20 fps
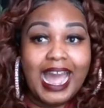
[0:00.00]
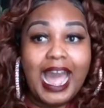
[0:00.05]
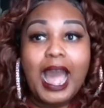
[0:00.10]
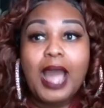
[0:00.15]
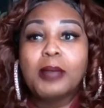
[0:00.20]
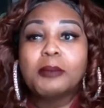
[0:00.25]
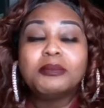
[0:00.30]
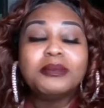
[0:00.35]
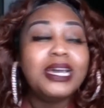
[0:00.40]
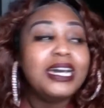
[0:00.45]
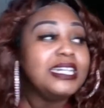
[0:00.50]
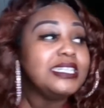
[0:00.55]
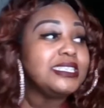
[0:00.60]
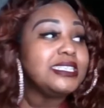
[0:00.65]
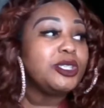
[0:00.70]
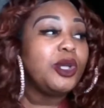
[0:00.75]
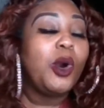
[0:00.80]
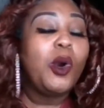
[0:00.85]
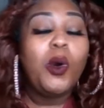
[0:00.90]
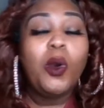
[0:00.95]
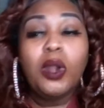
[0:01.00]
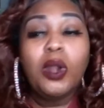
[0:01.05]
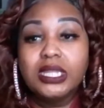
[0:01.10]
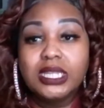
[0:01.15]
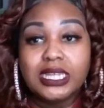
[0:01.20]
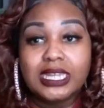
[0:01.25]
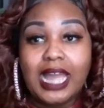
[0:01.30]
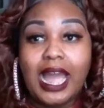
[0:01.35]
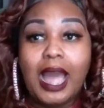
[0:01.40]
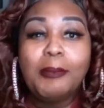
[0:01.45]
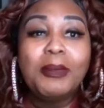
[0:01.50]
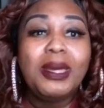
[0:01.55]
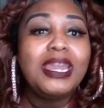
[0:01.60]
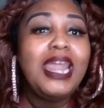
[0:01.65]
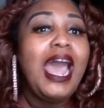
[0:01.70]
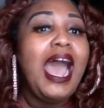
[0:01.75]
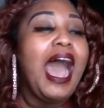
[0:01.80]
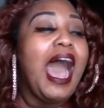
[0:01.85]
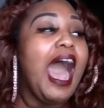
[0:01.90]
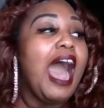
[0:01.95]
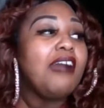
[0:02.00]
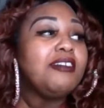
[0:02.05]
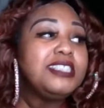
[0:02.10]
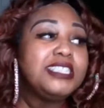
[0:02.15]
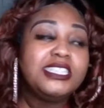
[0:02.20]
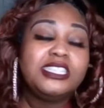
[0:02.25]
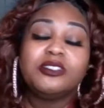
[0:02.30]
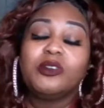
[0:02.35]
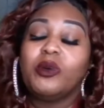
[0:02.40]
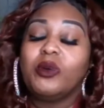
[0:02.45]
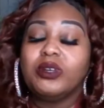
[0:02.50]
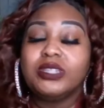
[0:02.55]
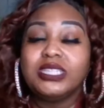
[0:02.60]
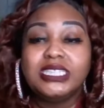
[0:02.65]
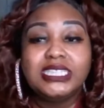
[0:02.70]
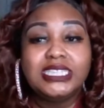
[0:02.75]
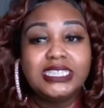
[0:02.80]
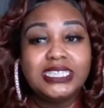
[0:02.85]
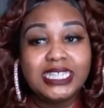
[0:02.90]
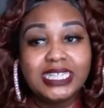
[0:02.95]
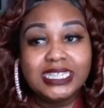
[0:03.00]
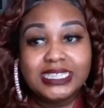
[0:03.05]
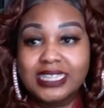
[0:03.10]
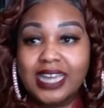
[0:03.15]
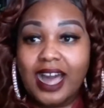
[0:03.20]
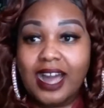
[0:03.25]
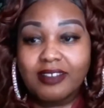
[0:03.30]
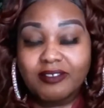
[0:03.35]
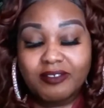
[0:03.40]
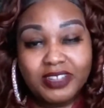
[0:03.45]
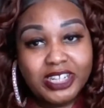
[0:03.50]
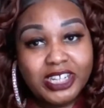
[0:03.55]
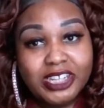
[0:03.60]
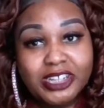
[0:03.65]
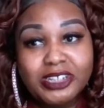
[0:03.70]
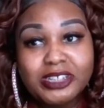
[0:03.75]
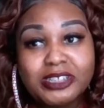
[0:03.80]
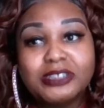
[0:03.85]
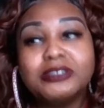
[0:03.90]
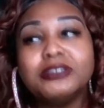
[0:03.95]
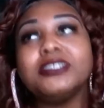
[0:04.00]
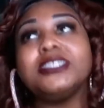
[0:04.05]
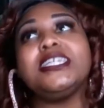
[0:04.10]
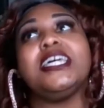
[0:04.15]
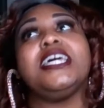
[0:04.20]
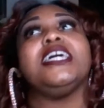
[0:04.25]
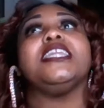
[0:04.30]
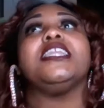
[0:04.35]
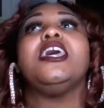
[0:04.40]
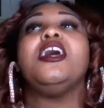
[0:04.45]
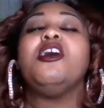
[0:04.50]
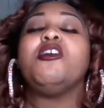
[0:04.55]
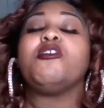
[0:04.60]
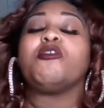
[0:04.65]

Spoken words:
I'm not toiling. I've seen all these TikTok videos and